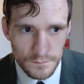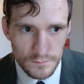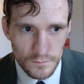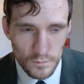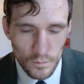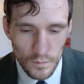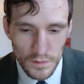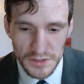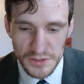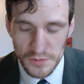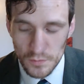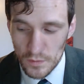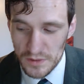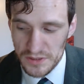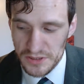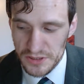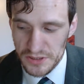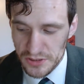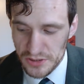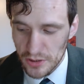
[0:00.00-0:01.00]

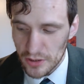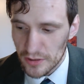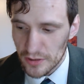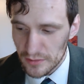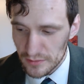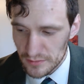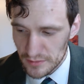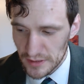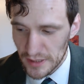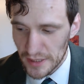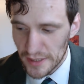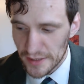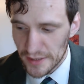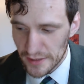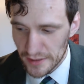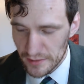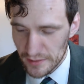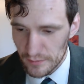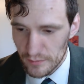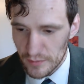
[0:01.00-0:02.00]
Once you start getting
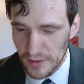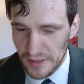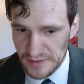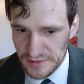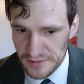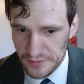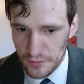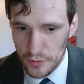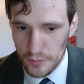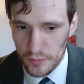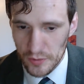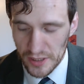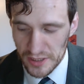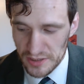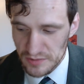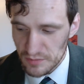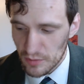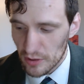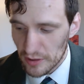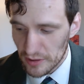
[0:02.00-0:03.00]
it as incorporated as
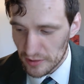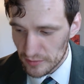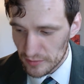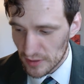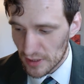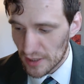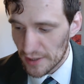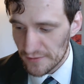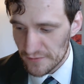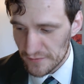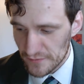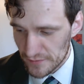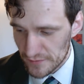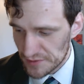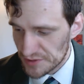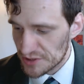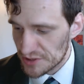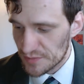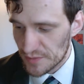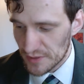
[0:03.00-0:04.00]
part of your life, it
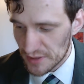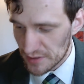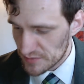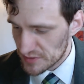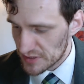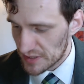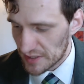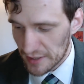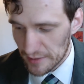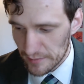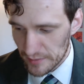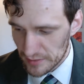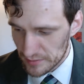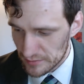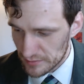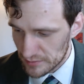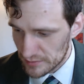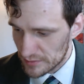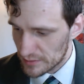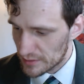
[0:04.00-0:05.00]
just becomes a habit,
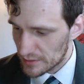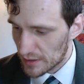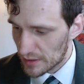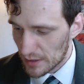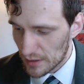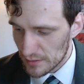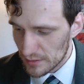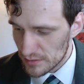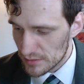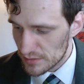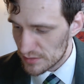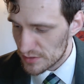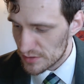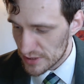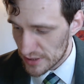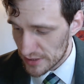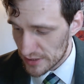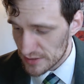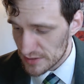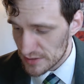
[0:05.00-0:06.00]
and you
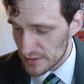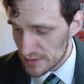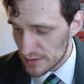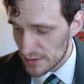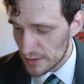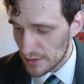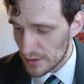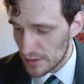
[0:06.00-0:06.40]
just